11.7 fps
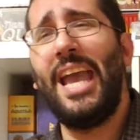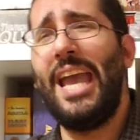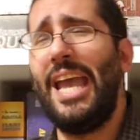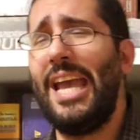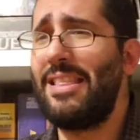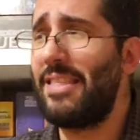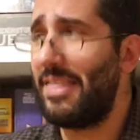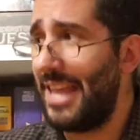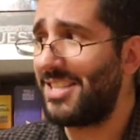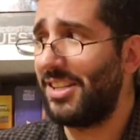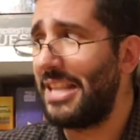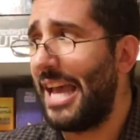And
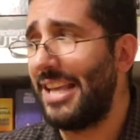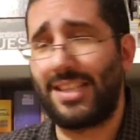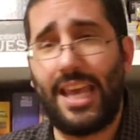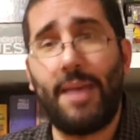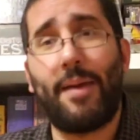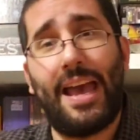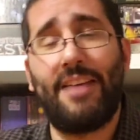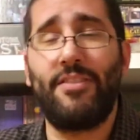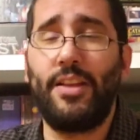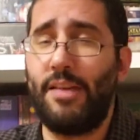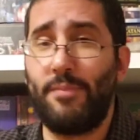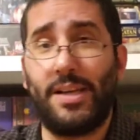that's a nice game. I have
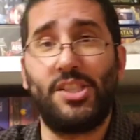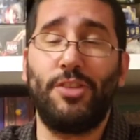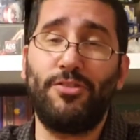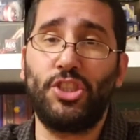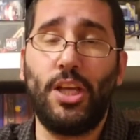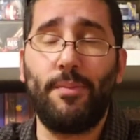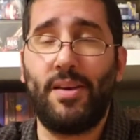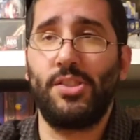it in my shelf of shame.